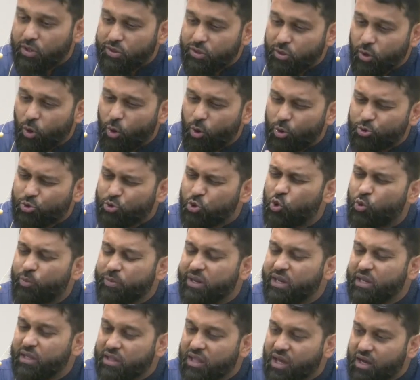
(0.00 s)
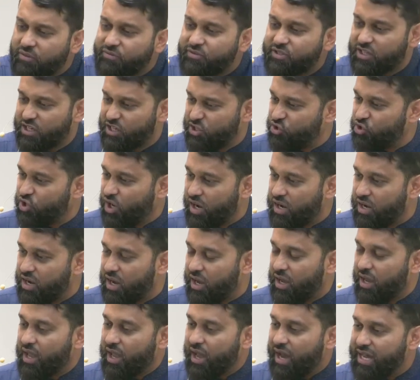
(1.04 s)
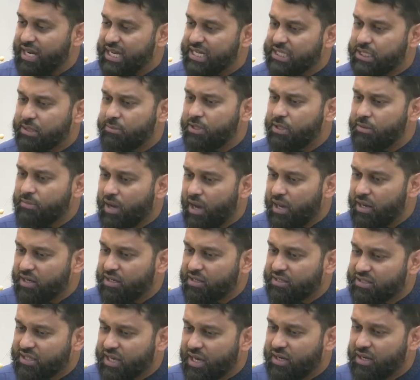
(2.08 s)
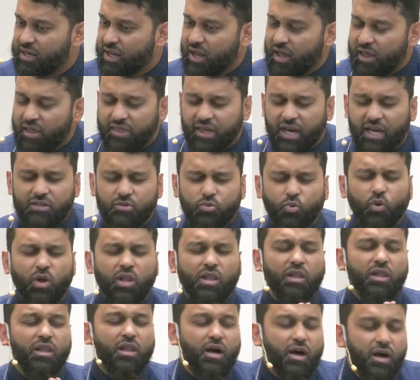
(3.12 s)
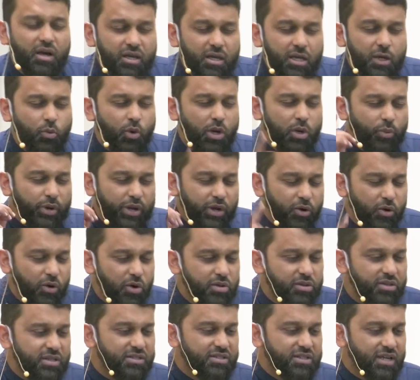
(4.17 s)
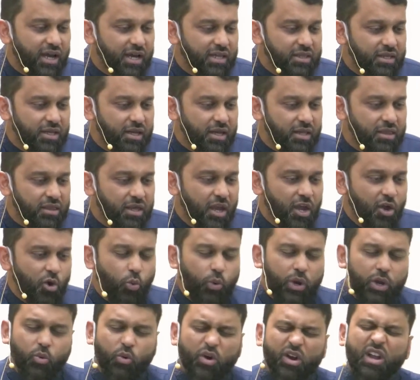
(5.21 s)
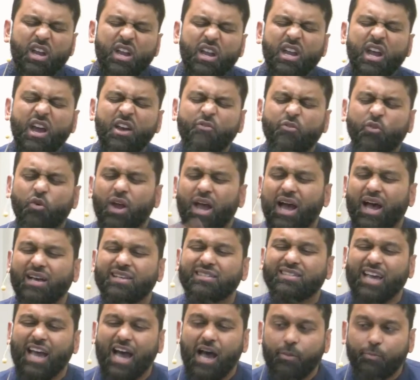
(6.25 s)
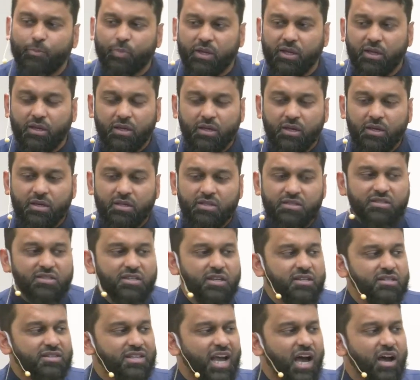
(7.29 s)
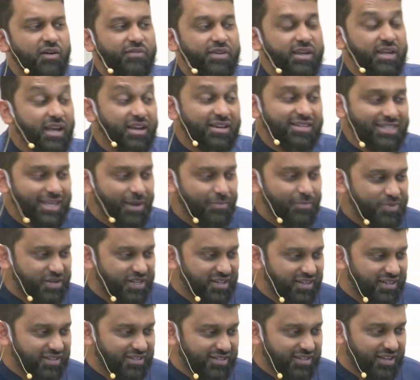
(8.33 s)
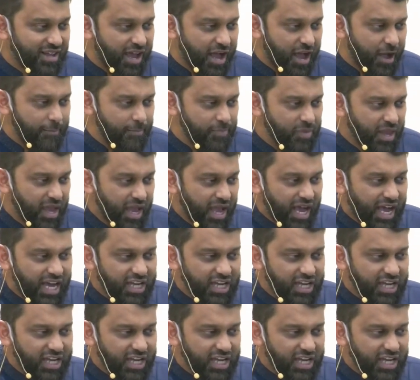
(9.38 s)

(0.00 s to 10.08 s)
be with those whom he loves in Jannah. Anas ibn Malik said that, wallahi, when we heard this hadith, we were never as happy since having accepted Islam